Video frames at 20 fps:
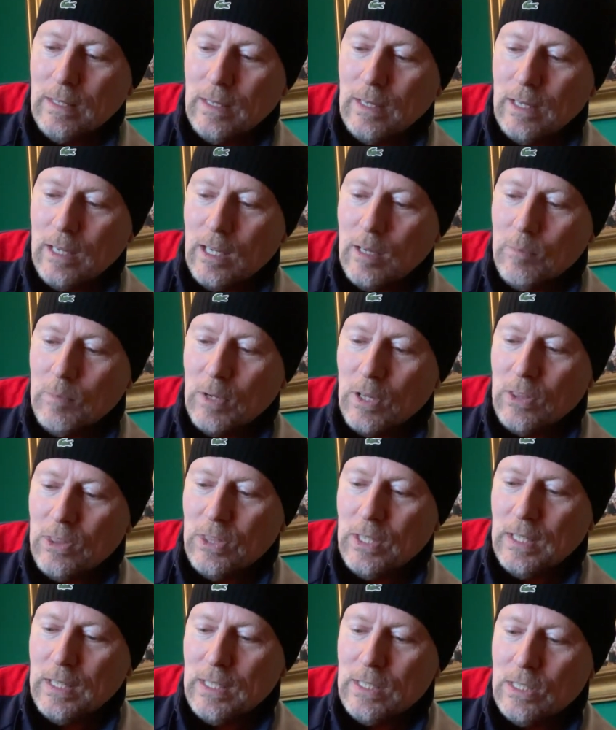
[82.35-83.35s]
I
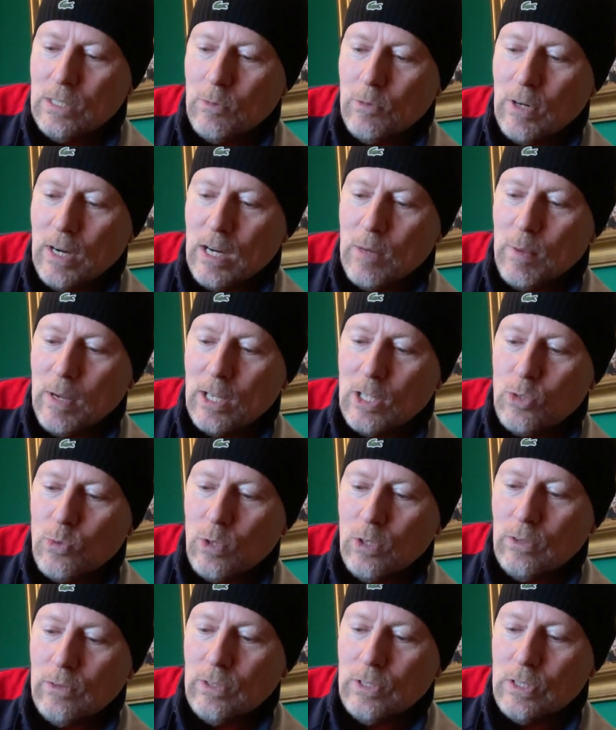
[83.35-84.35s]
think it's around about
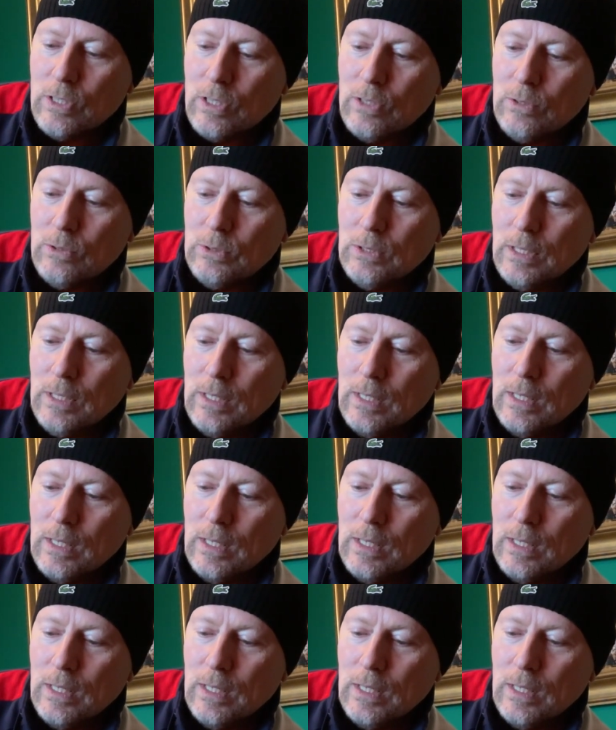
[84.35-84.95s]
12 years old.